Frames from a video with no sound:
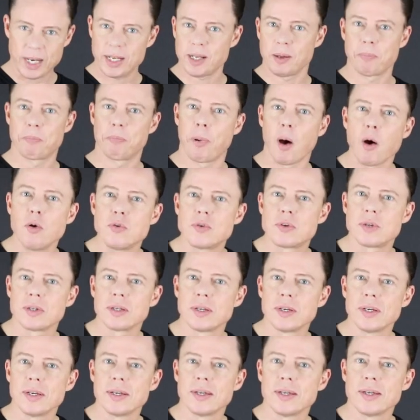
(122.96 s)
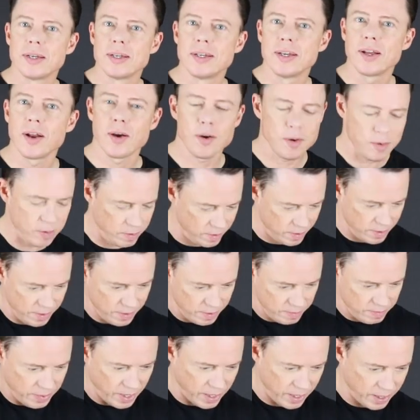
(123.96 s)
a little boat, you know,
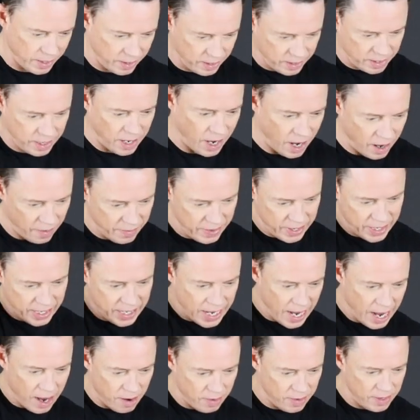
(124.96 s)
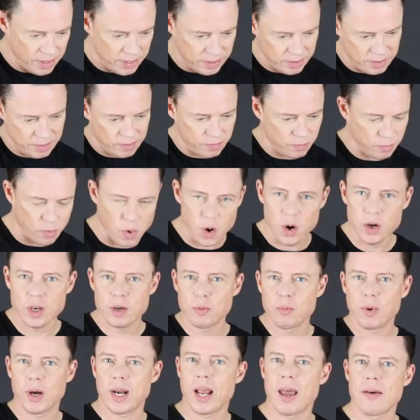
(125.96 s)
like carving it out in wood
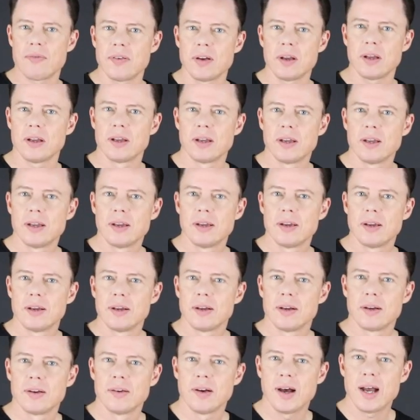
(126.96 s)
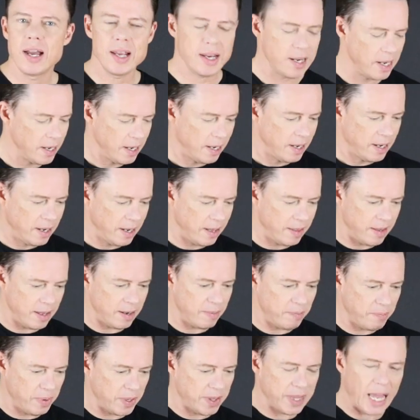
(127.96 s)
or whatever, right? And
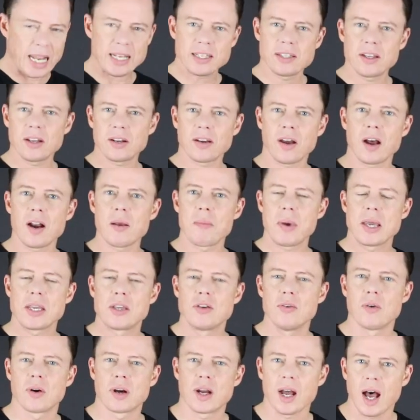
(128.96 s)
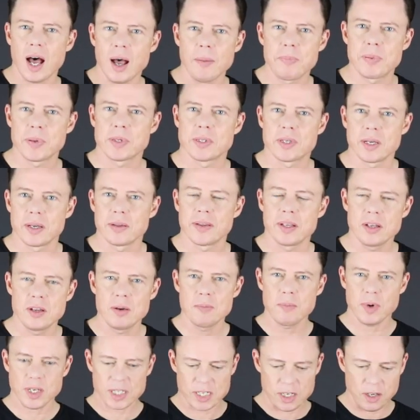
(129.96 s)
then, but that's not going to make you a competitor. Then you
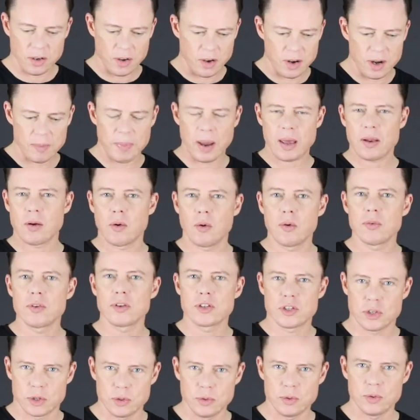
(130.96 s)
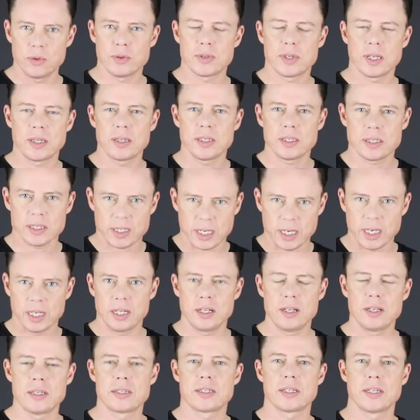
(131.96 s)
must learn about all the tools and the
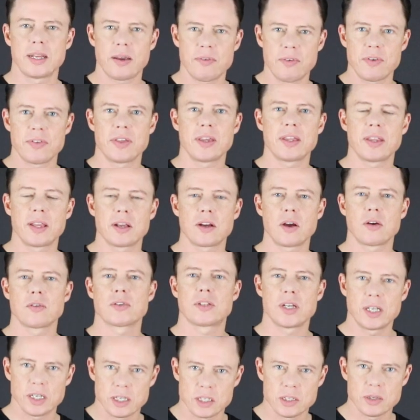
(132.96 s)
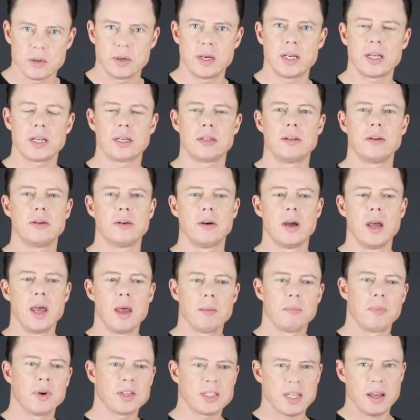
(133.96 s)
skills and everything that goes into it, and you
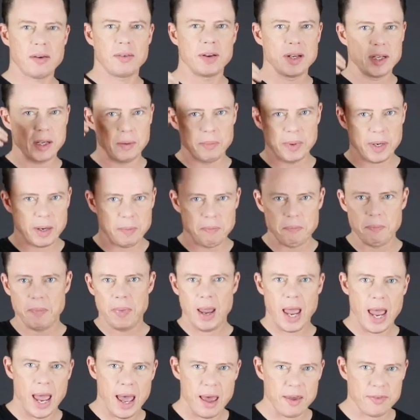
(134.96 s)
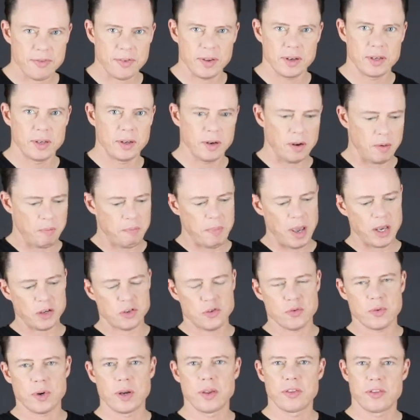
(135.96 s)
must have a little bit of math and, you know,
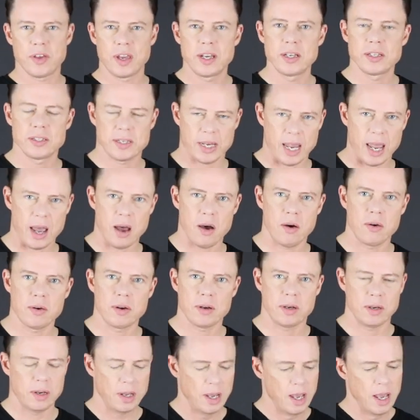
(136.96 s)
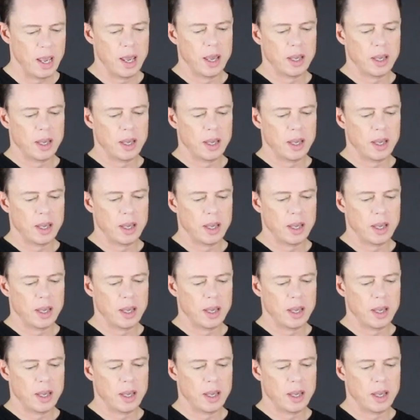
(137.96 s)
measuring things out and